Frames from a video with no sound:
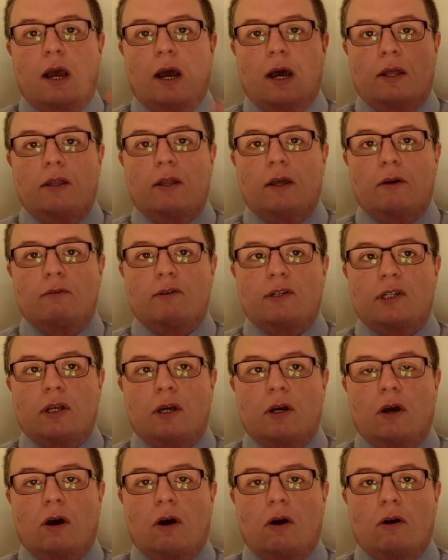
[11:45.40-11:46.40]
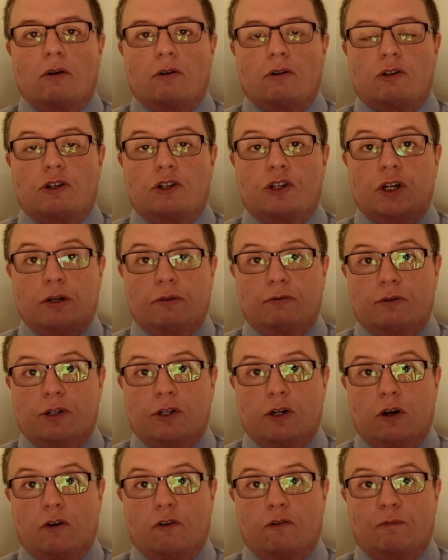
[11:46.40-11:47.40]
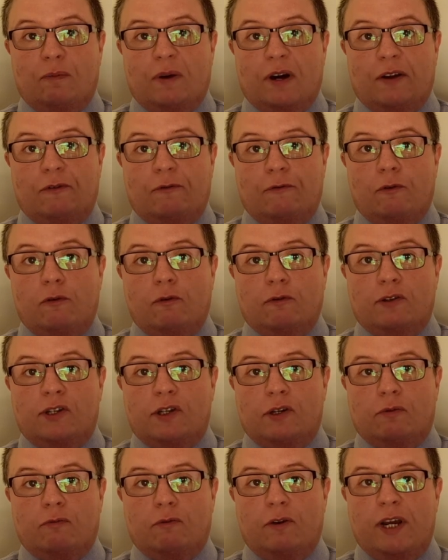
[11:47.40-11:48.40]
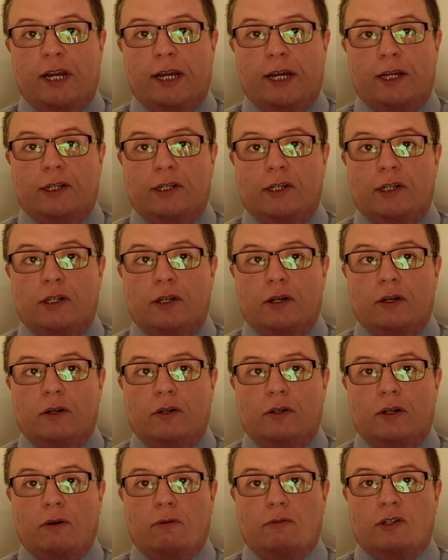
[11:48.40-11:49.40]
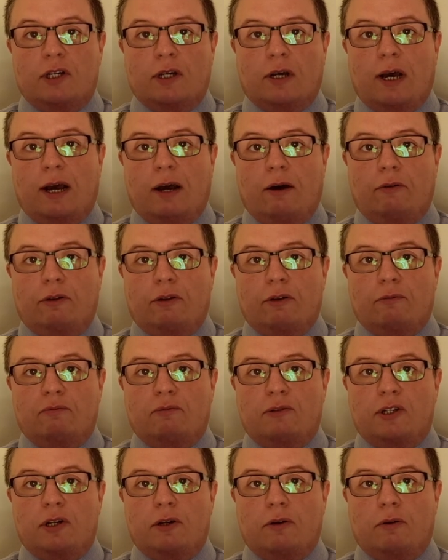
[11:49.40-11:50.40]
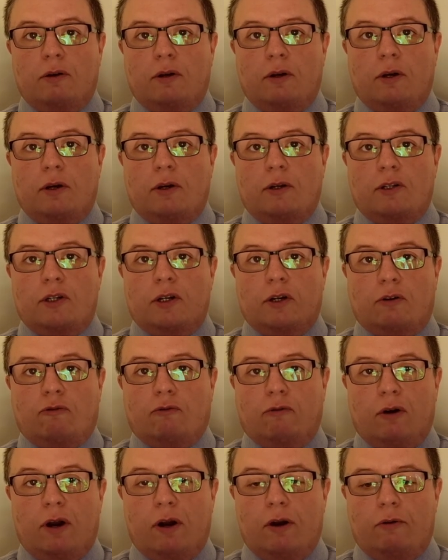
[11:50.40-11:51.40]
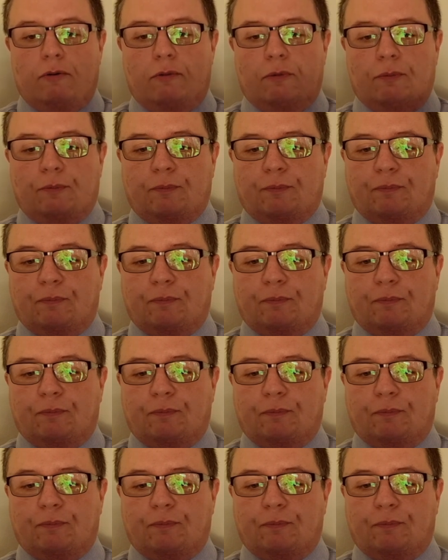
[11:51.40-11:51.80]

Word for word: and those that are choked off by thorns and weeds that don't allow them to, to grow.